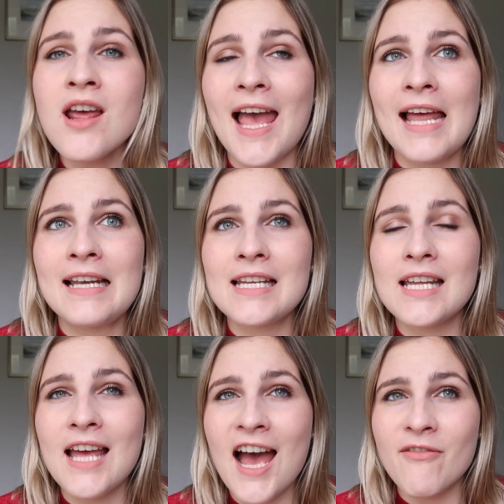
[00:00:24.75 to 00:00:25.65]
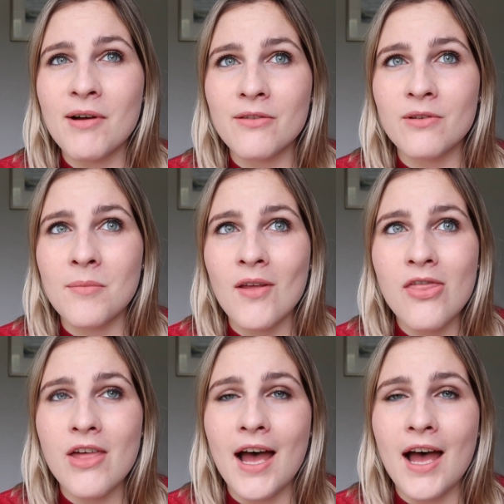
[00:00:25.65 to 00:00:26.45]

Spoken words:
and halfway through the month,